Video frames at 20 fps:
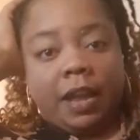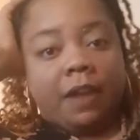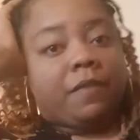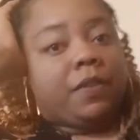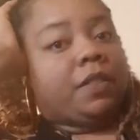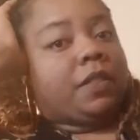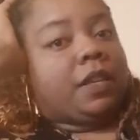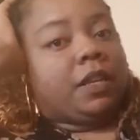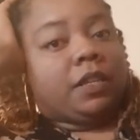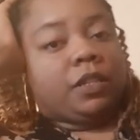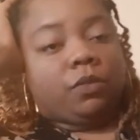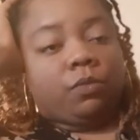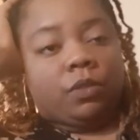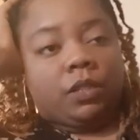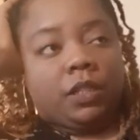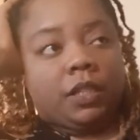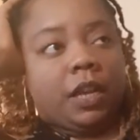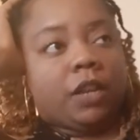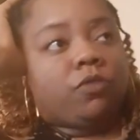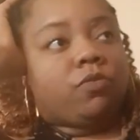everything is on
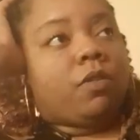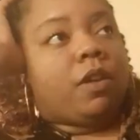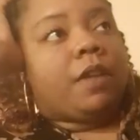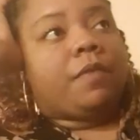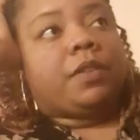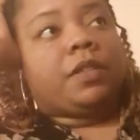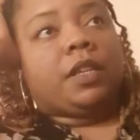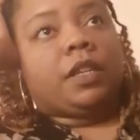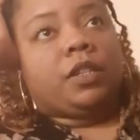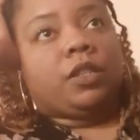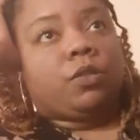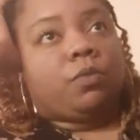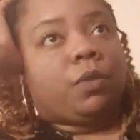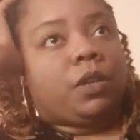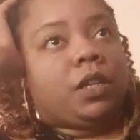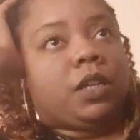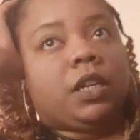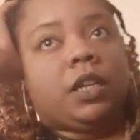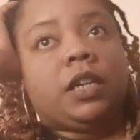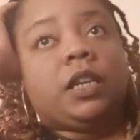schedule, everything is
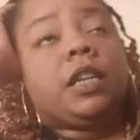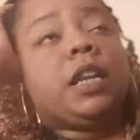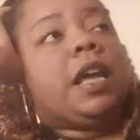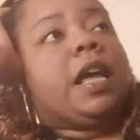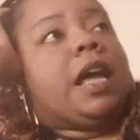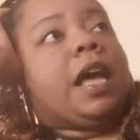doing good.